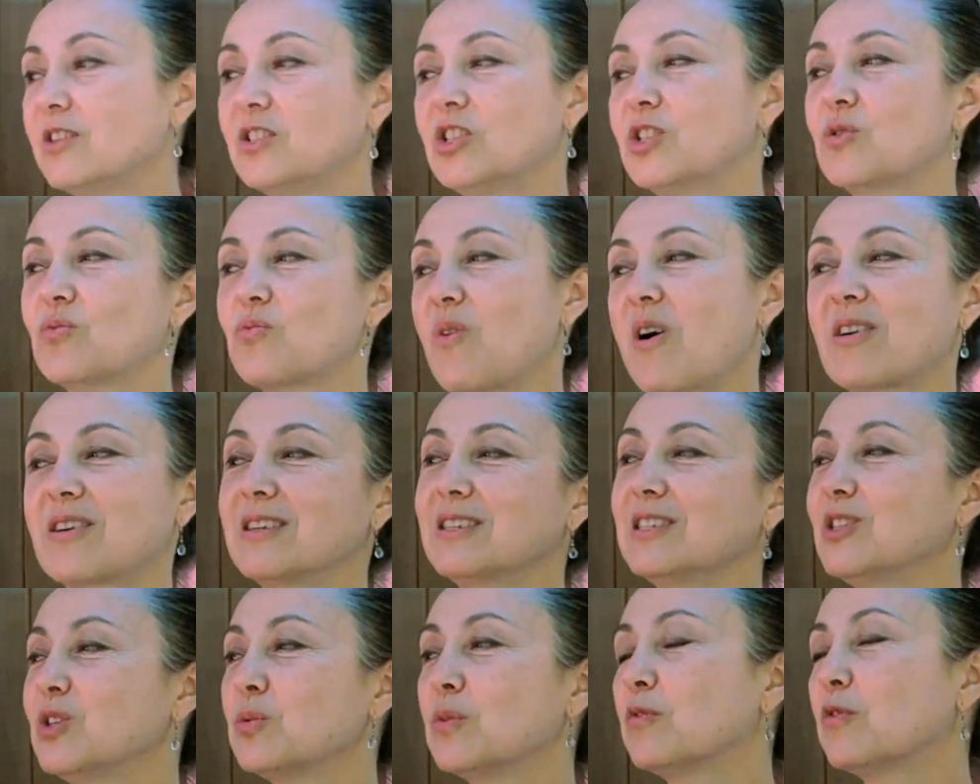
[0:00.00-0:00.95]
just walk
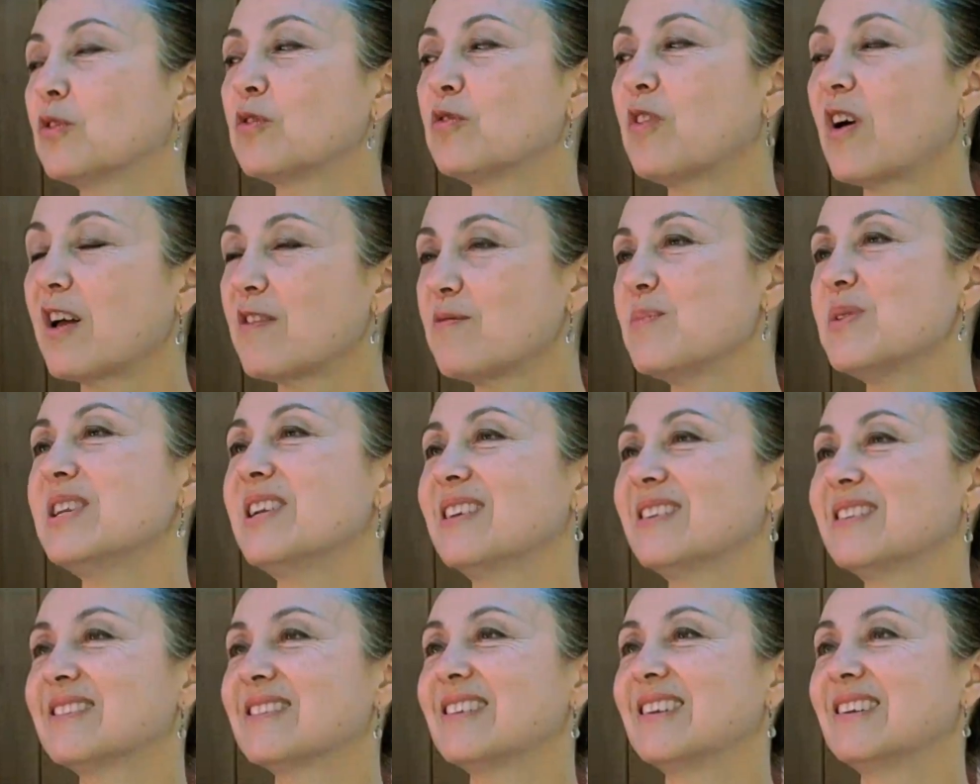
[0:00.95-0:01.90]
into it for 5
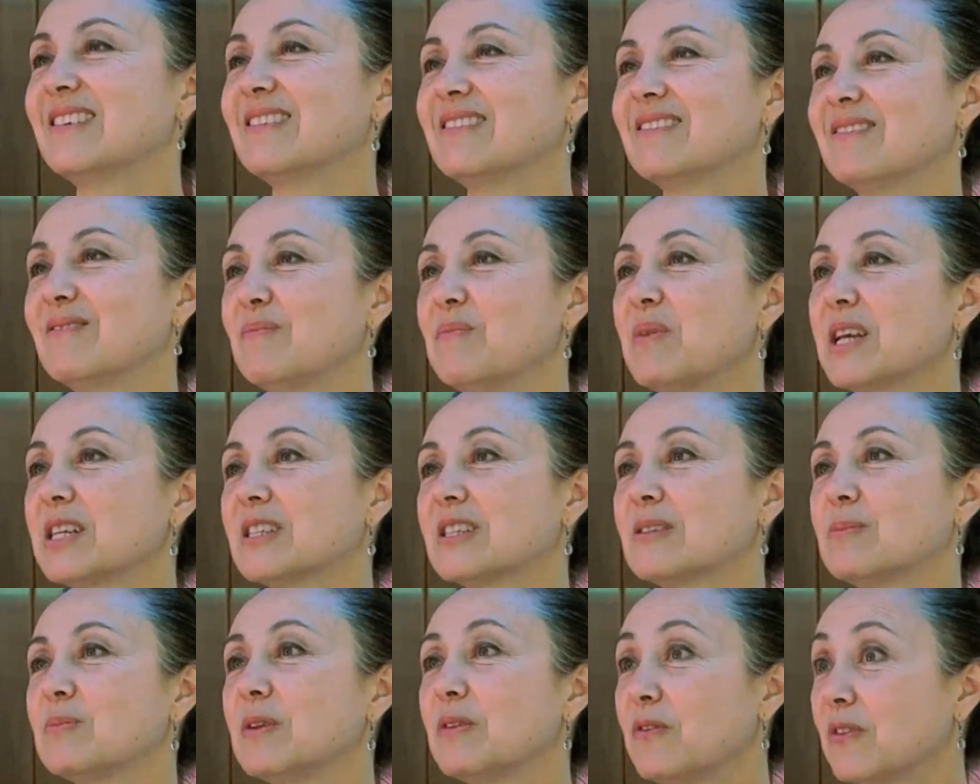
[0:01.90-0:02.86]
minutes and it
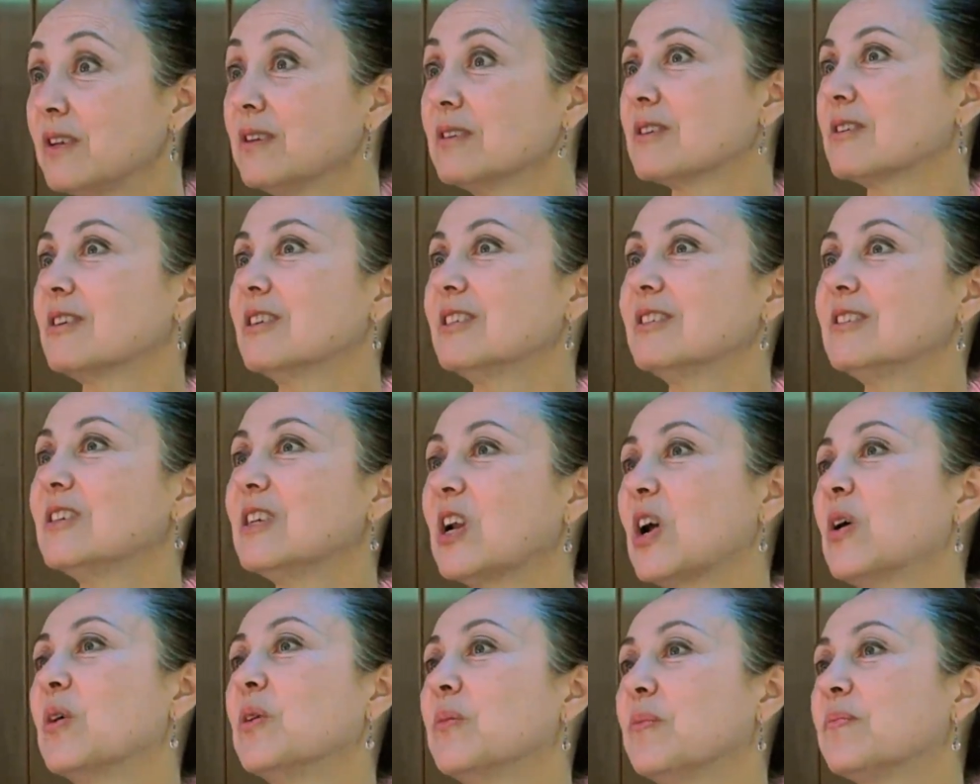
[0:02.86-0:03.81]
makes me feel good, you
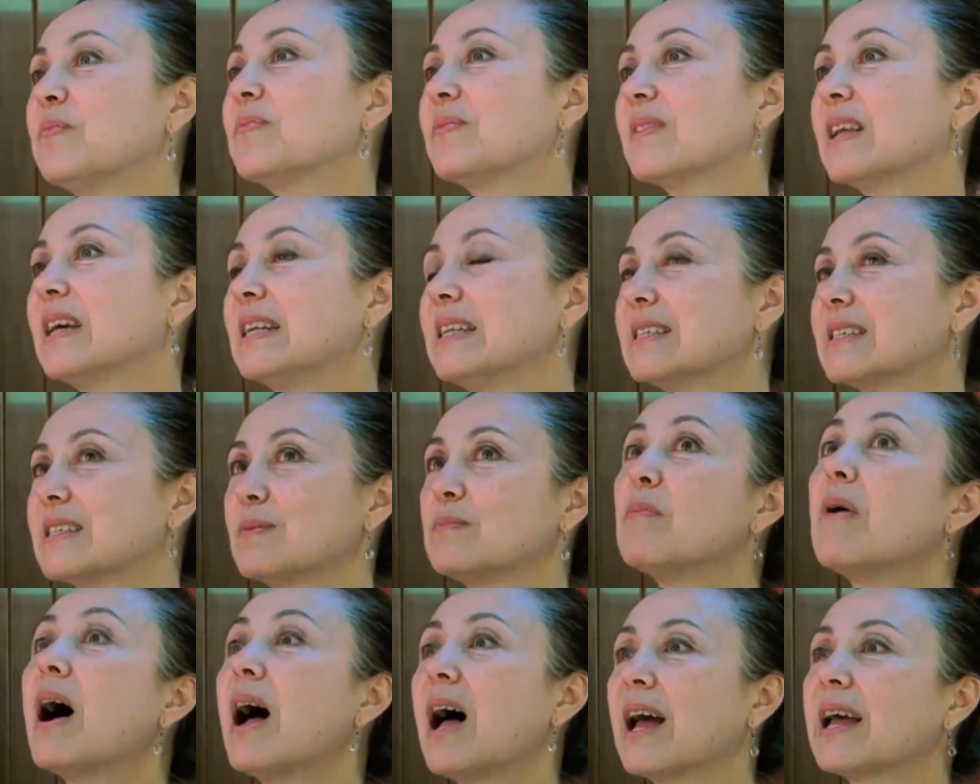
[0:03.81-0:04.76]
know. And it's
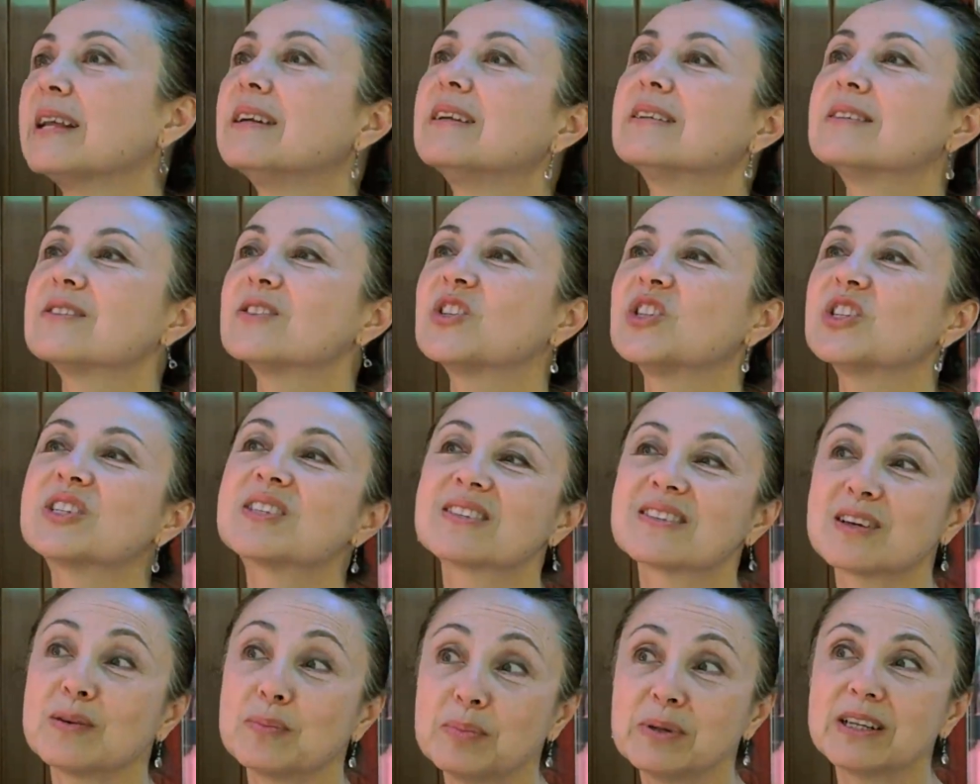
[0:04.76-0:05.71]
mine. It's just
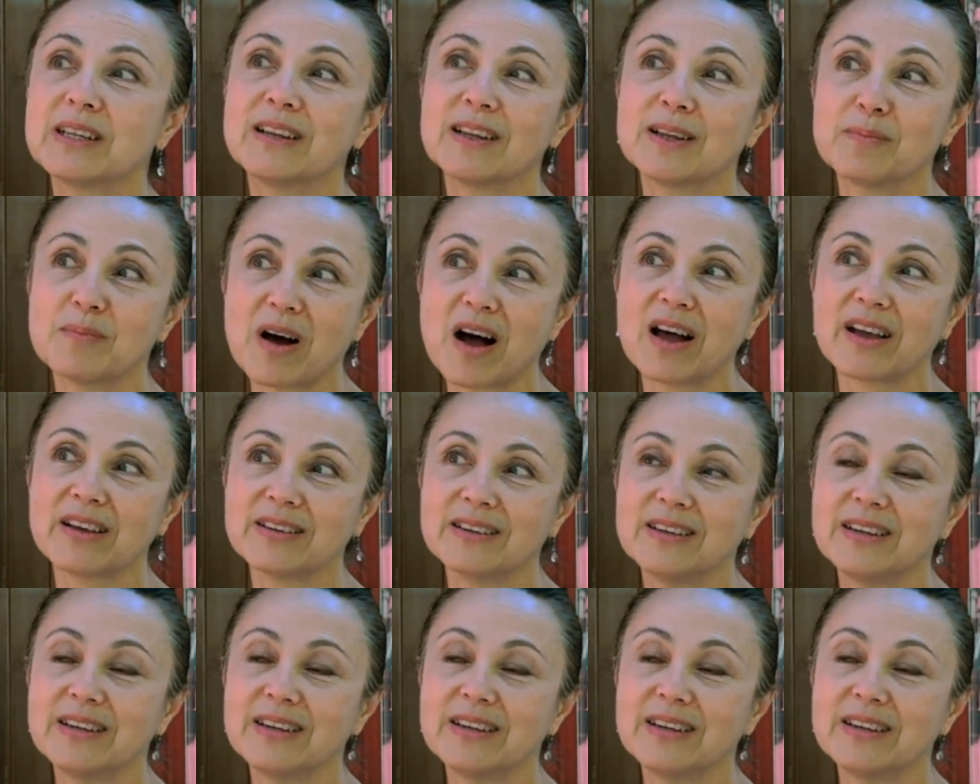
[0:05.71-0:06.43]
completely mine.